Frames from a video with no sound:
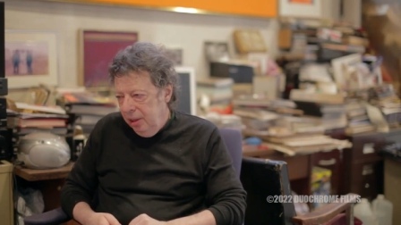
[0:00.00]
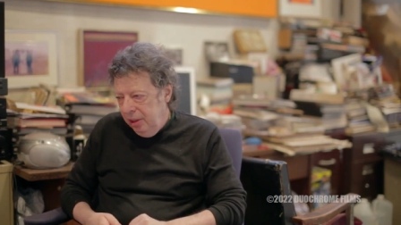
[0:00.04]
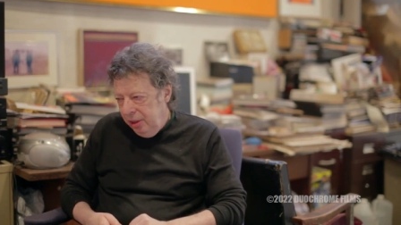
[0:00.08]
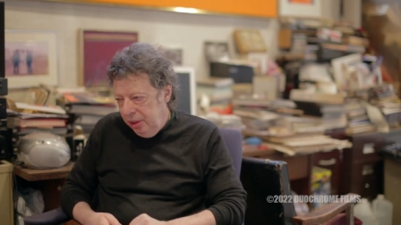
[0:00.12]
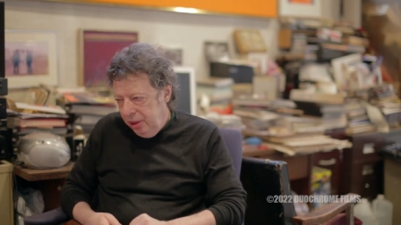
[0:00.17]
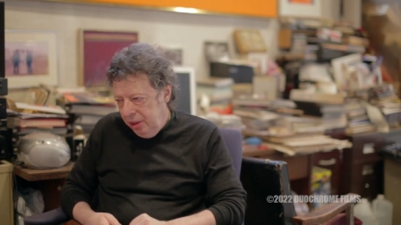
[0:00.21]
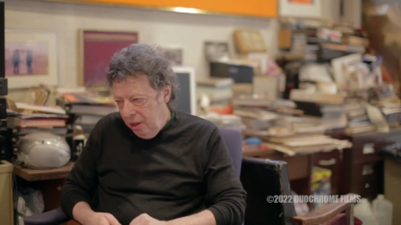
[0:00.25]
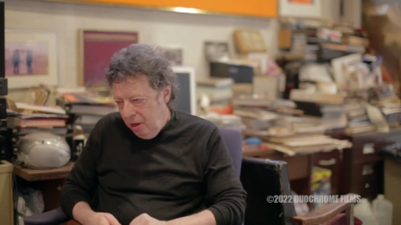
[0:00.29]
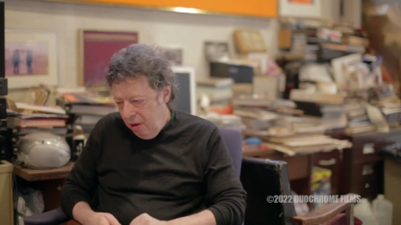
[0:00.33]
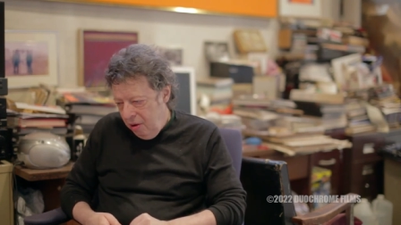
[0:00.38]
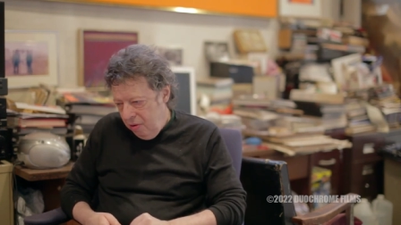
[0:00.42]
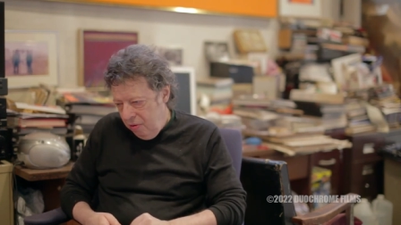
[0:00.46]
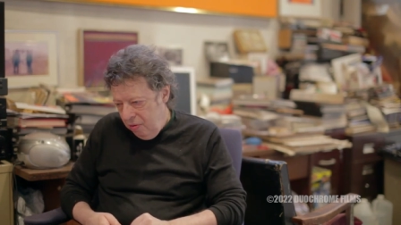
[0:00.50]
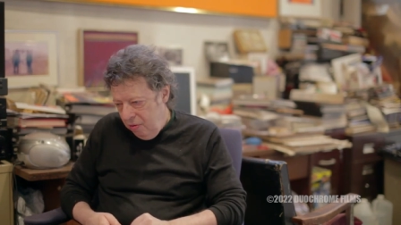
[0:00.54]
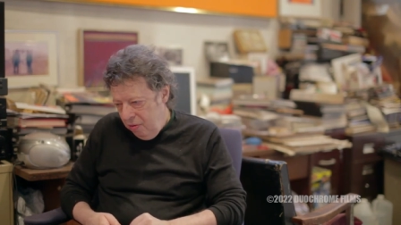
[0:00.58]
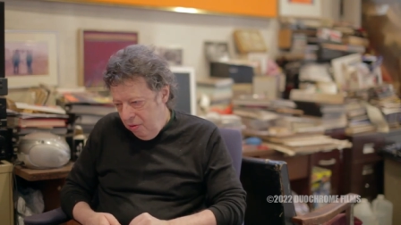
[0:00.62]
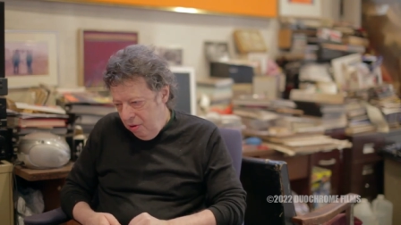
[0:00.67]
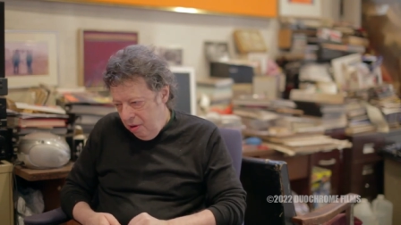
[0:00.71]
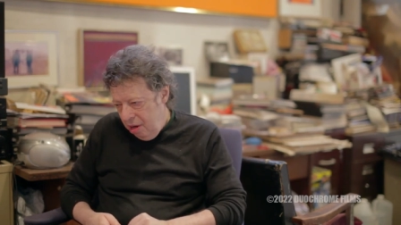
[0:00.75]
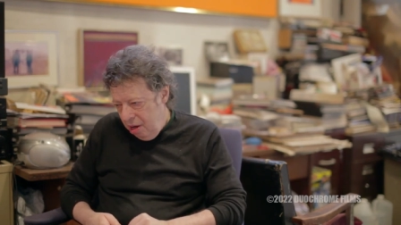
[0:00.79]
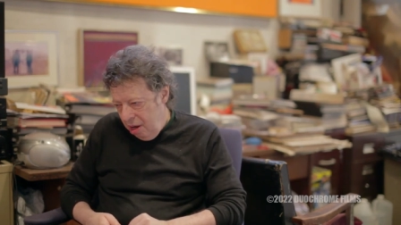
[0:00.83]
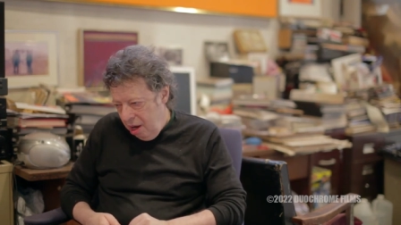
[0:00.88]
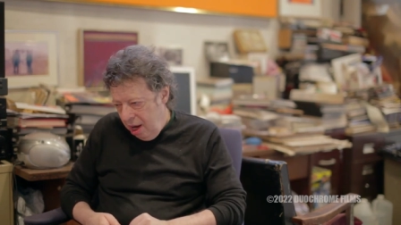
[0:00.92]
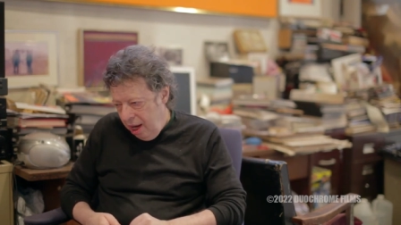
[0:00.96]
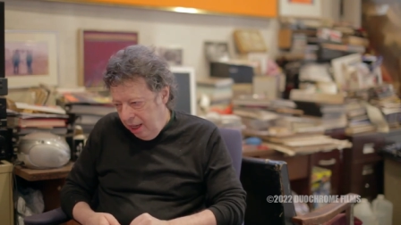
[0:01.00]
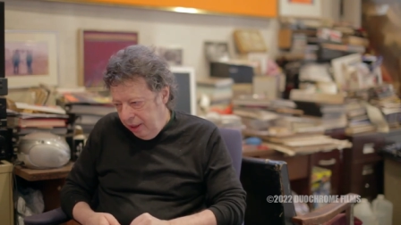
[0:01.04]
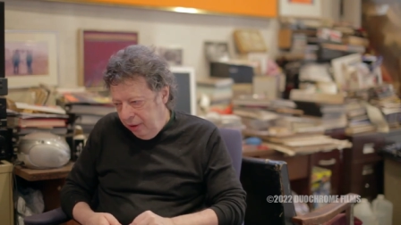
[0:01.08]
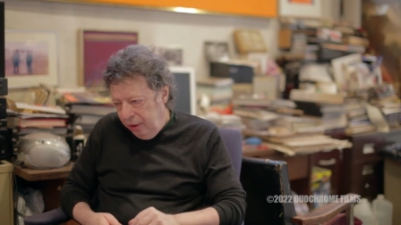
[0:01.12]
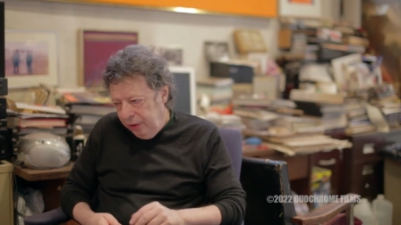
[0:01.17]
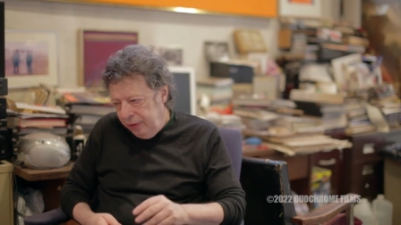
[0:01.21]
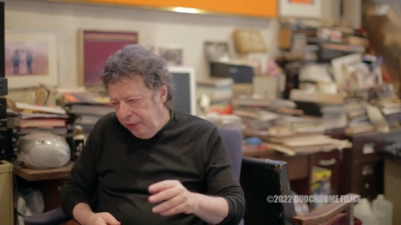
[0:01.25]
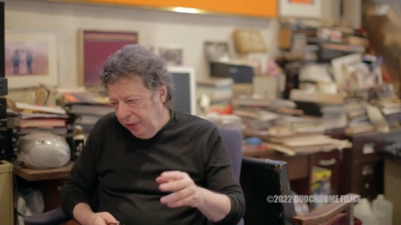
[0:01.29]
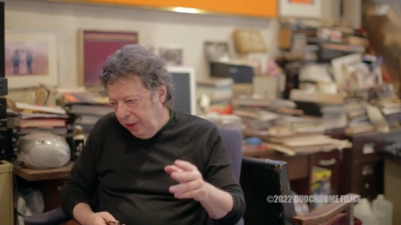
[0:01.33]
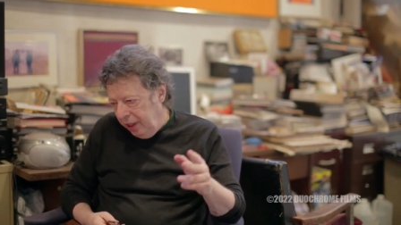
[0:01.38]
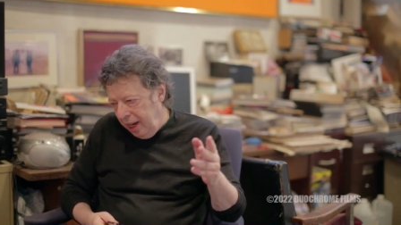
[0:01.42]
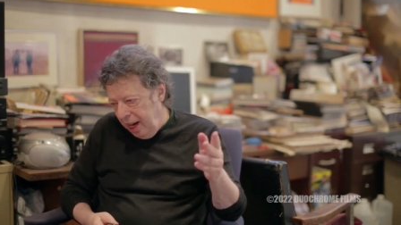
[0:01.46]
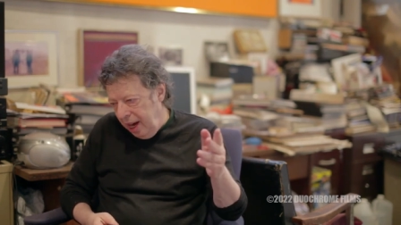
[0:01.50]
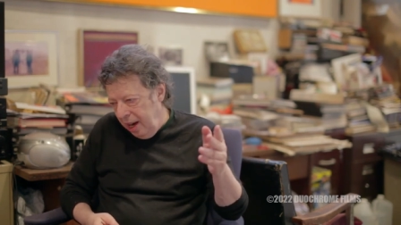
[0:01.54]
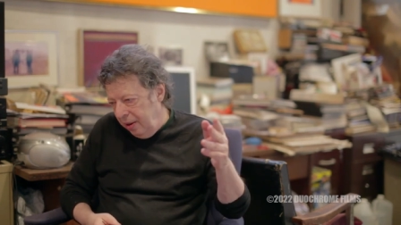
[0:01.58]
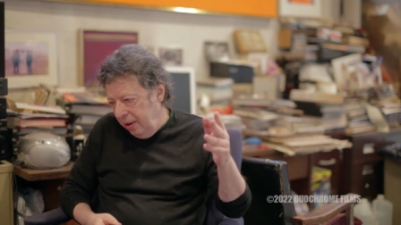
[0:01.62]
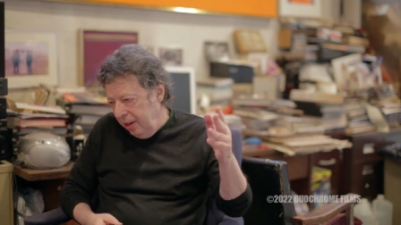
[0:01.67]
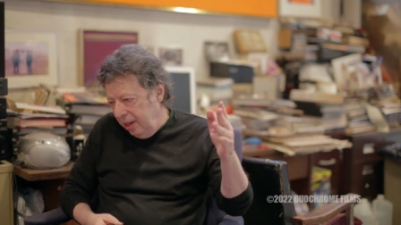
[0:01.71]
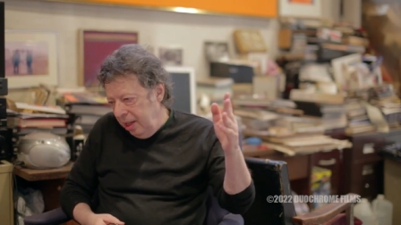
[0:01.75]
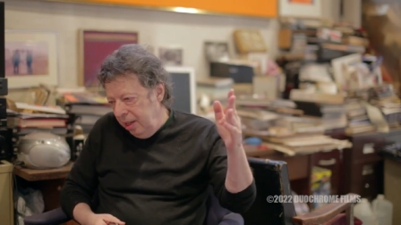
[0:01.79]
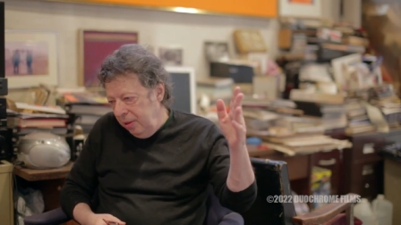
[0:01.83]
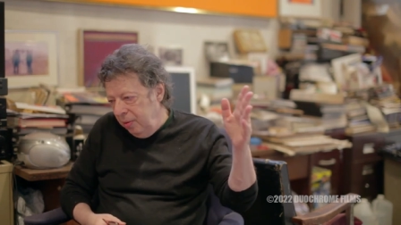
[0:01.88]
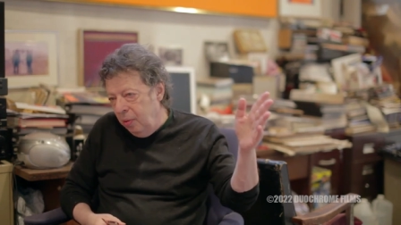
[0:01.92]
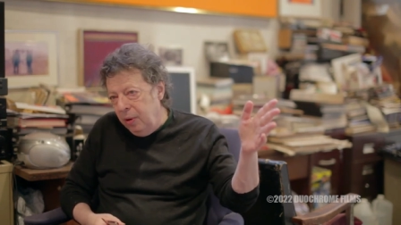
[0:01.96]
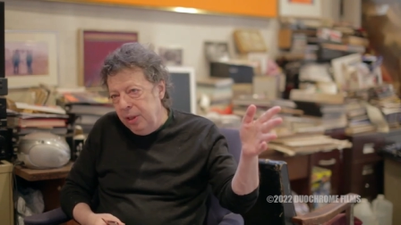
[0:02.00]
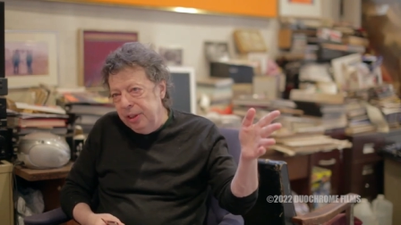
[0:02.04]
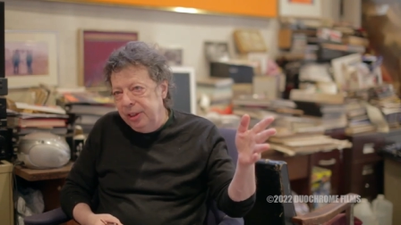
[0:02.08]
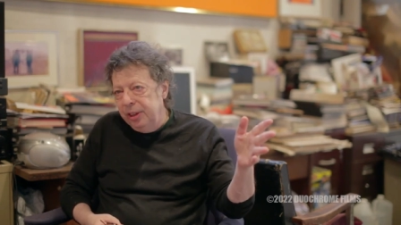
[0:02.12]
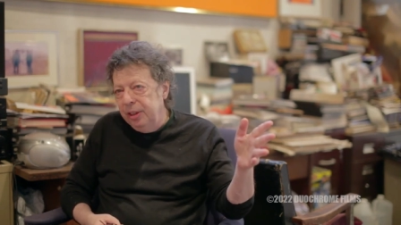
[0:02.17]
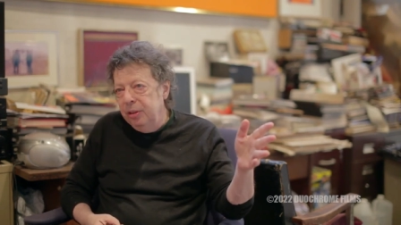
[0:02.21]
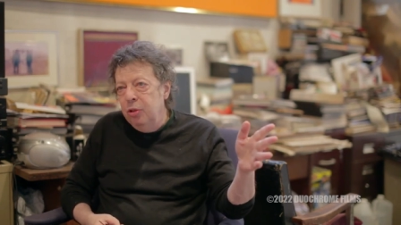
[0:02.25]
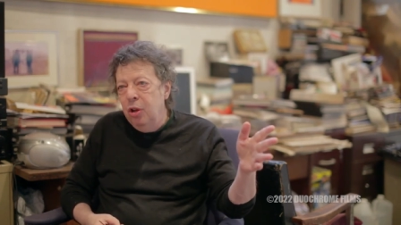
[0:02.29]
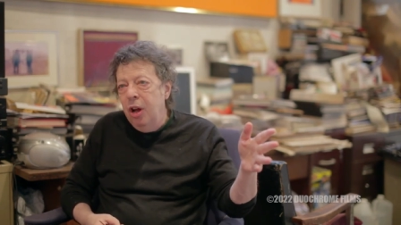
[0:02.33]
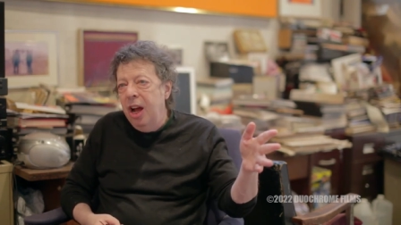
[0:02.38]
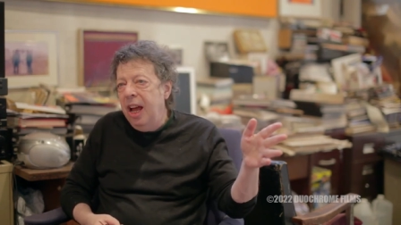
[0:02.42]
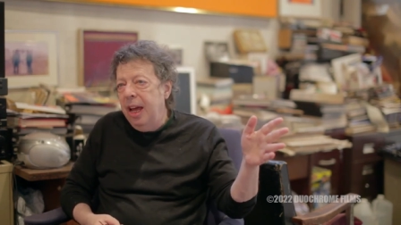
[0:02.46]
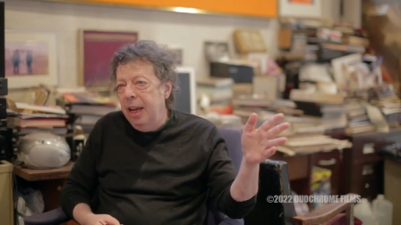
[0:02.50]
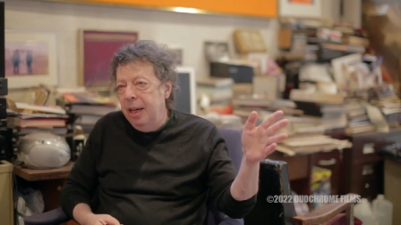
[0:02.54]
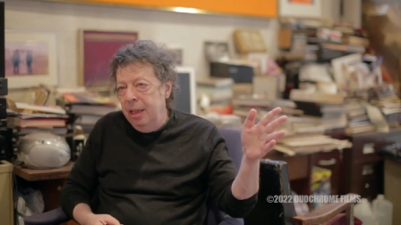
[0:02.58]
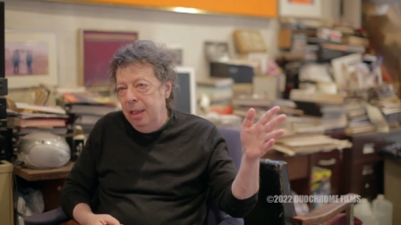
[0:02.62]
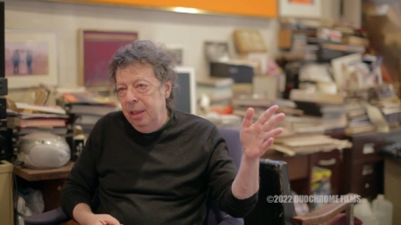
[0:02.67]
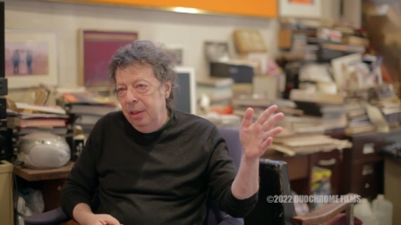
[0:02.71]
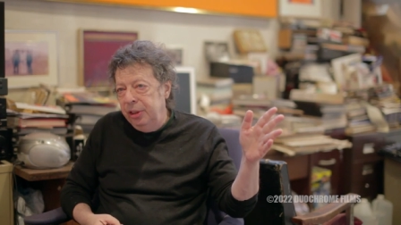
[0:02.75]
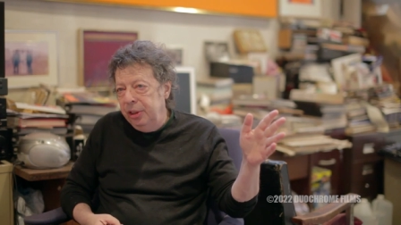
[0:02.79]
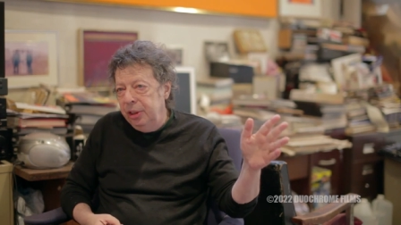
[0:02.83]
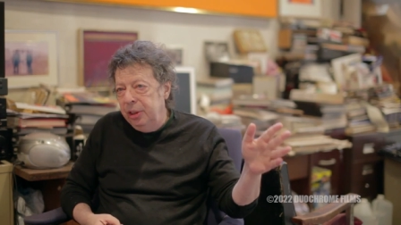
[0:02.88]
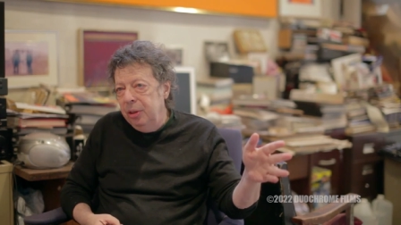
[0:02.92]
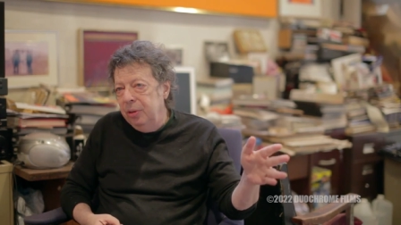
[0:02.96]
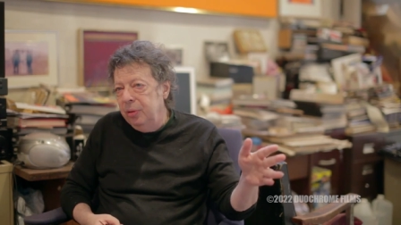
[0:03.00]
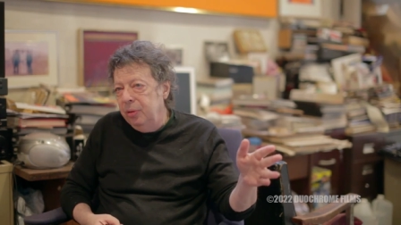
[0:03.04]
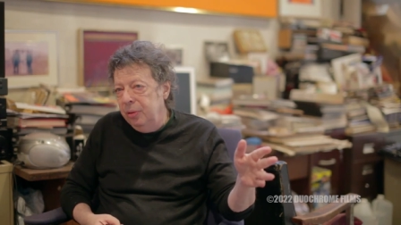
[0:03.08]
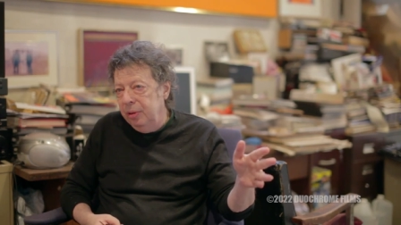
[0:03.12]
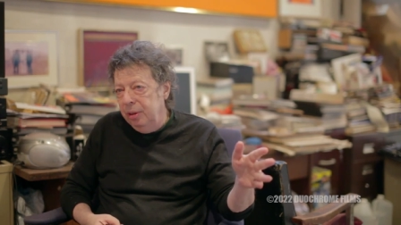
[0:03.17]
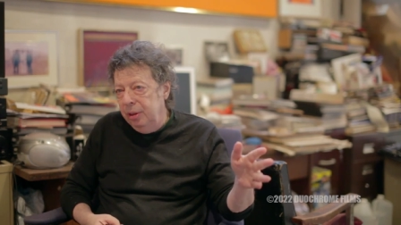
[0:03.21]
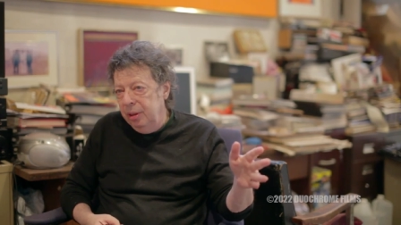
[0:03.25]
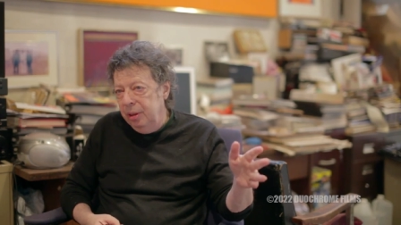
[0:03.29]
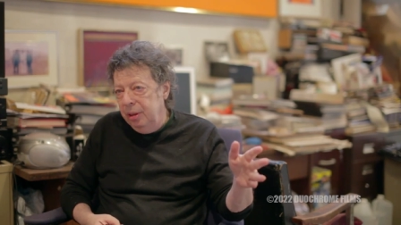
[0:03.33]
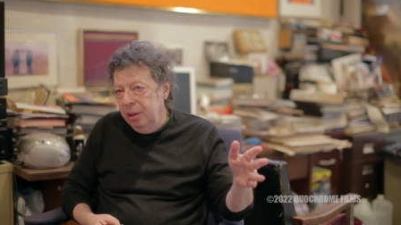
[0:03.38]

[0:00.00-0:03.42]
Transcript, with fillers: So I looked for Gary, and he was not a student.